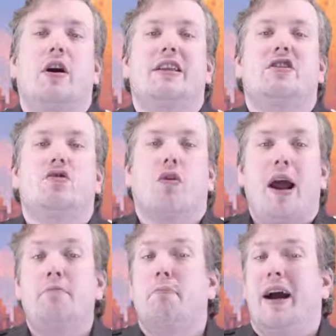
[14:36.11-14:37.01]
is
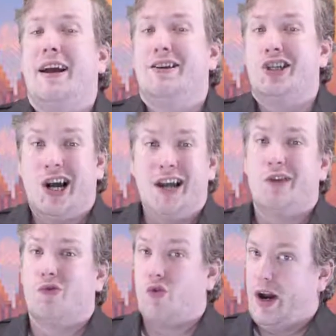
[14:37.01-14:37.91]
grabbed by a
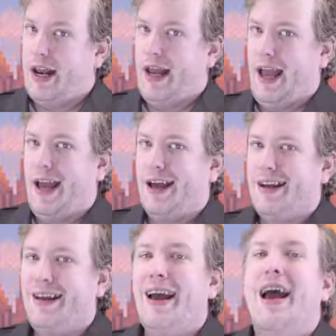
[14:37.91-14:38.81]
giant red hand